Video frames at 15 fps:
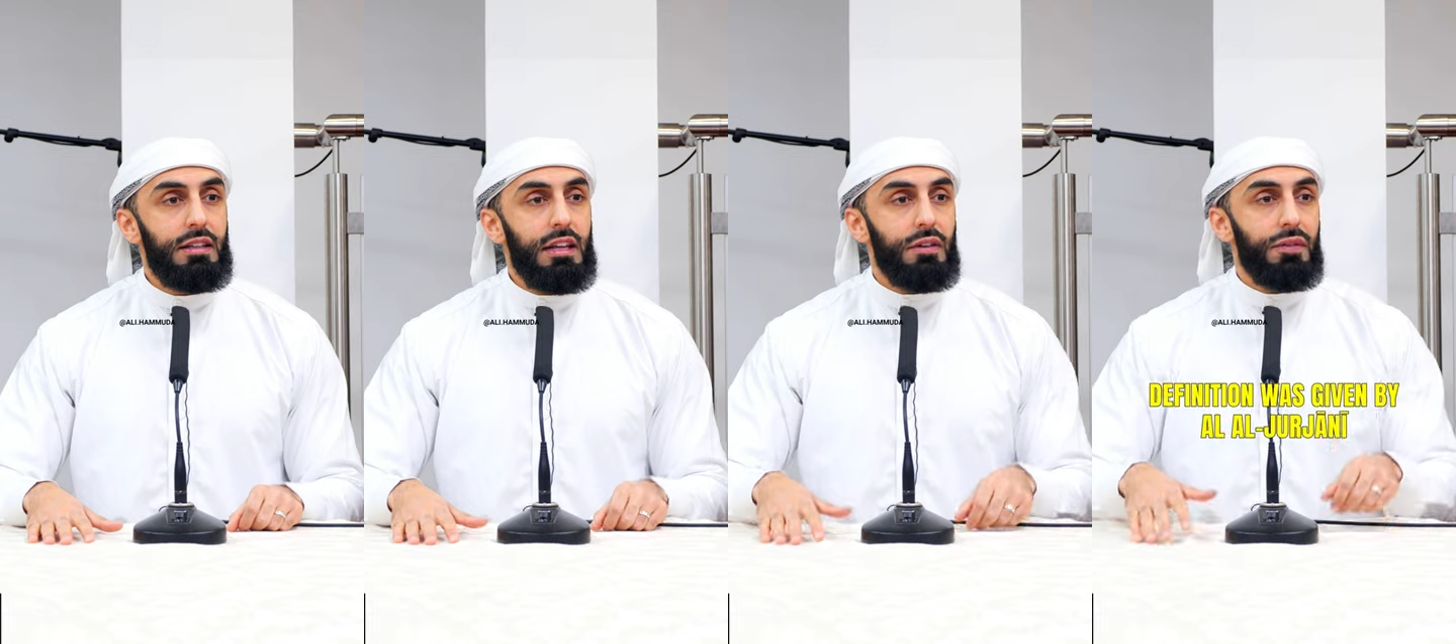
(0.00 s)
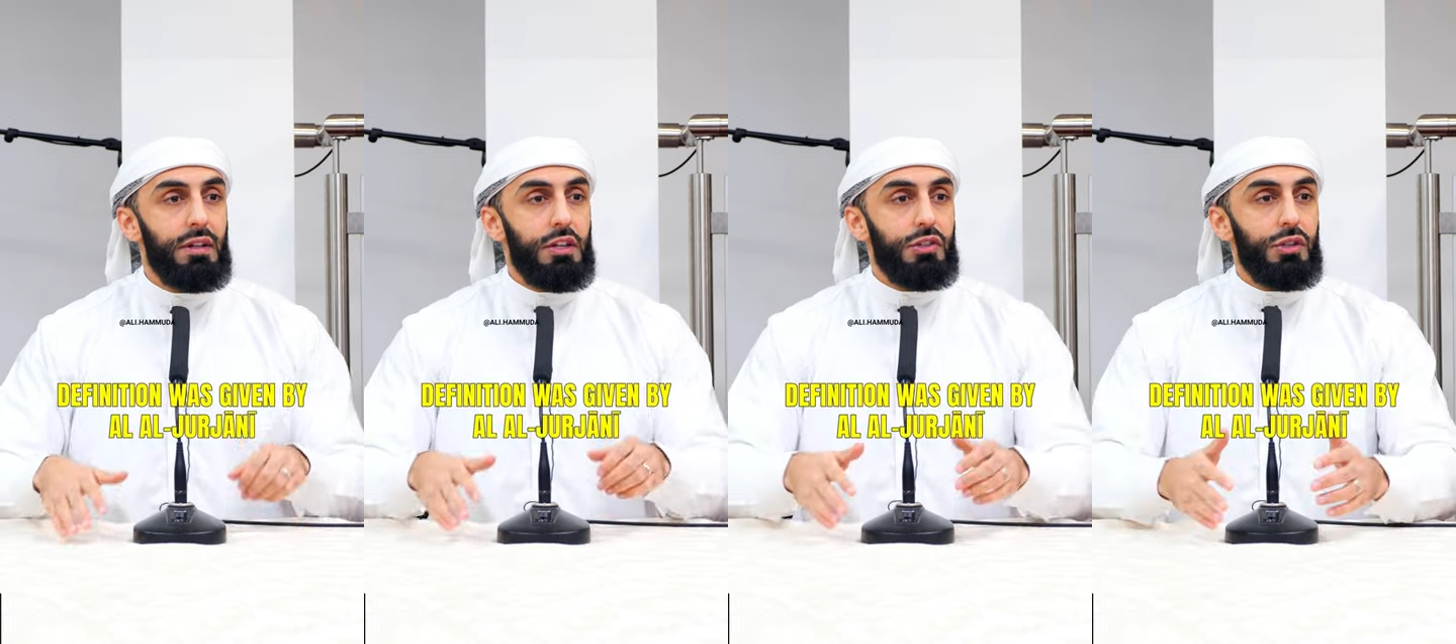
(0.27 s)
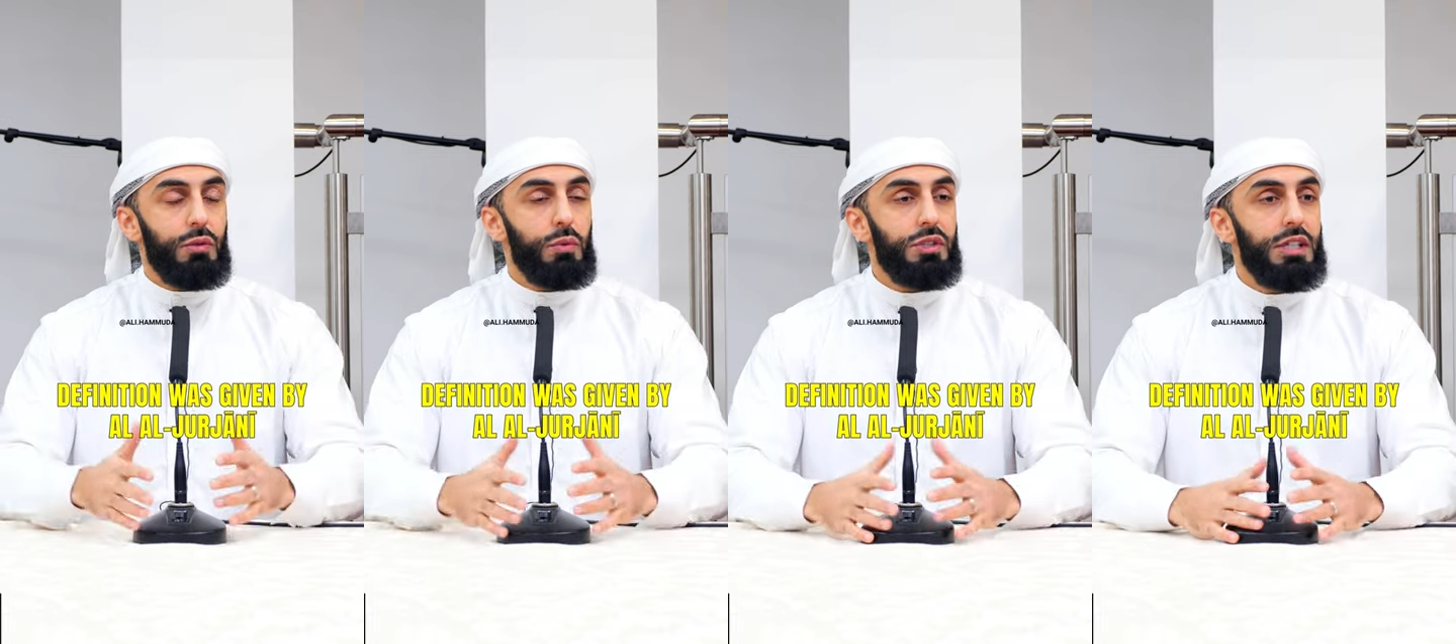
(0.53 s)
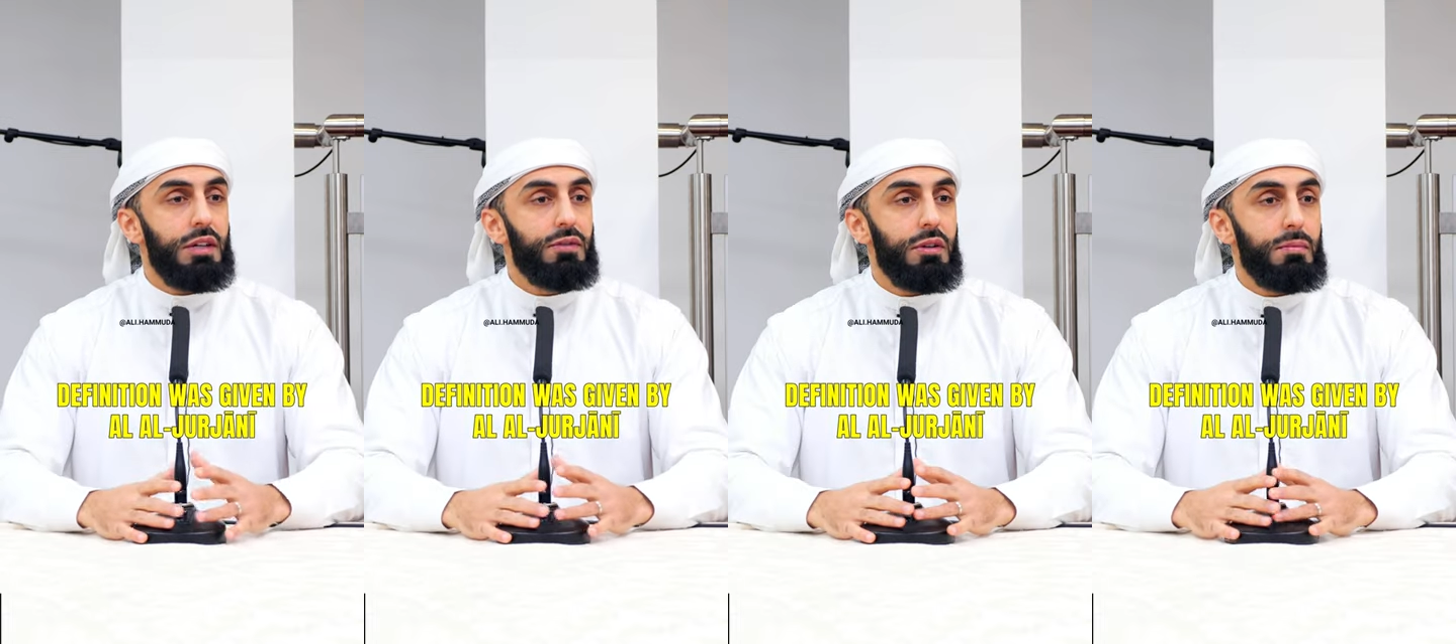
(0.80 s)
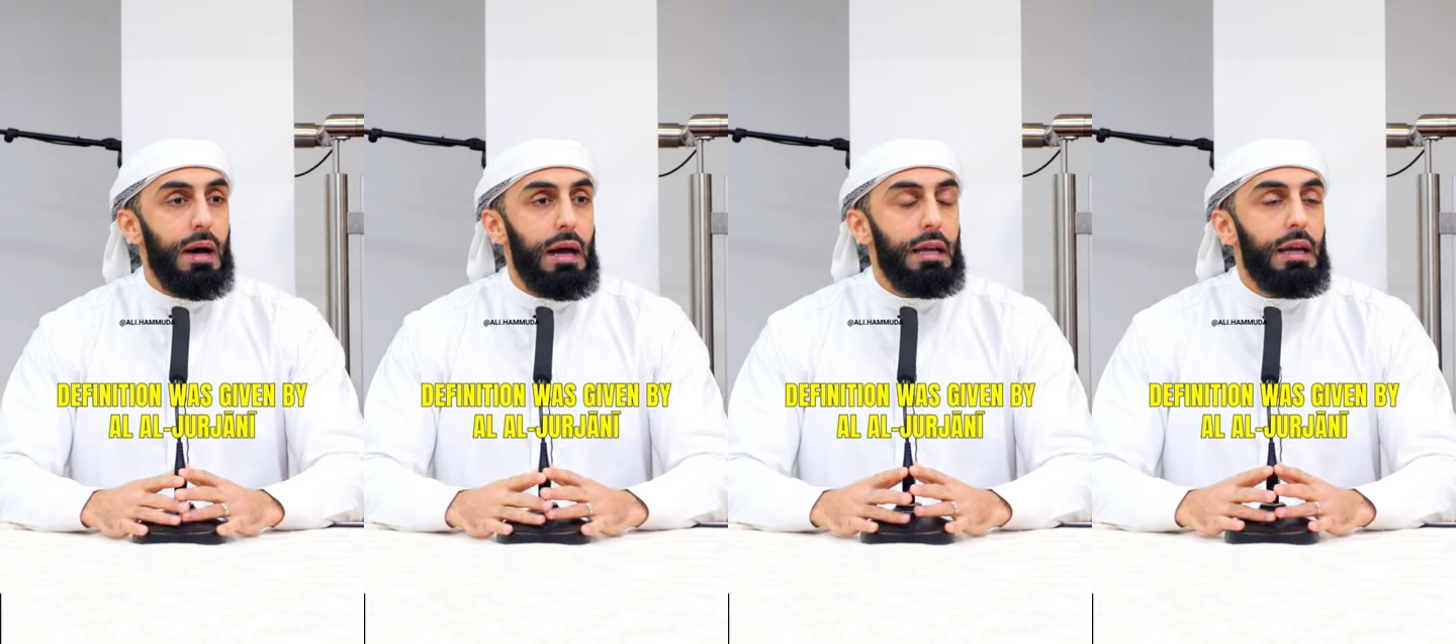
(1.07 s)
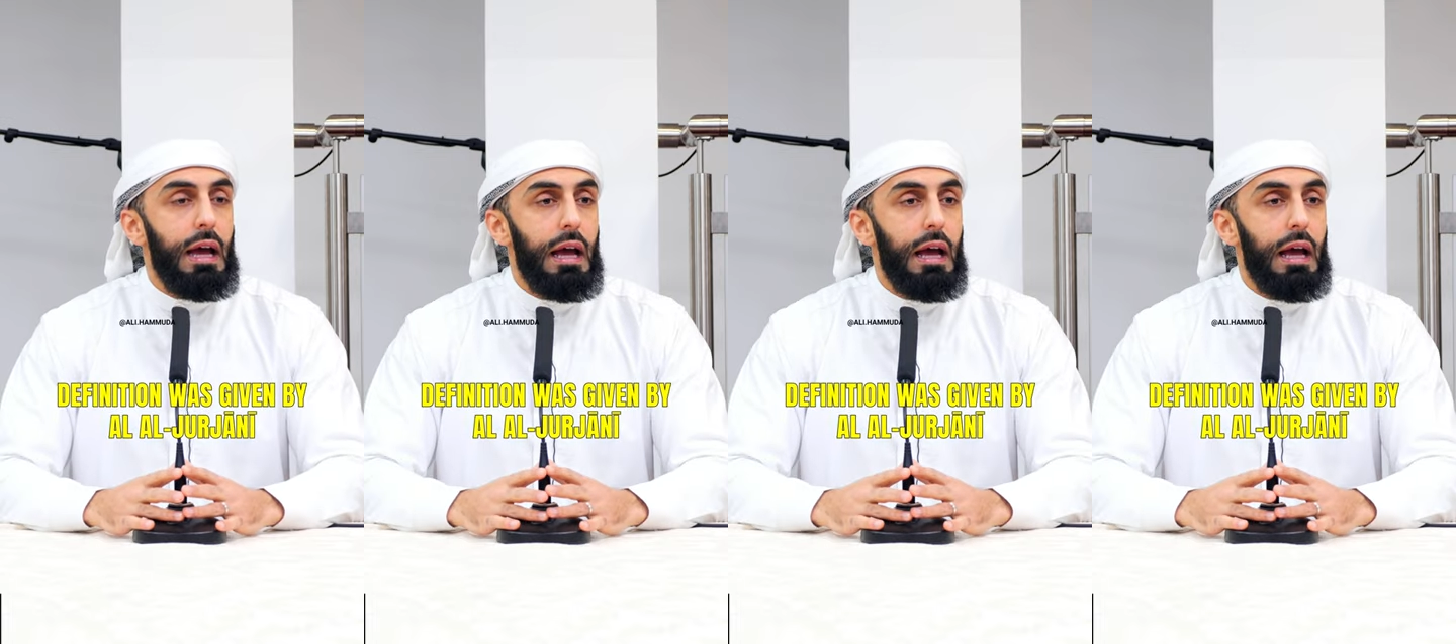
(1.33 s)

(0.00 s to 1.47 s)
Definition was given by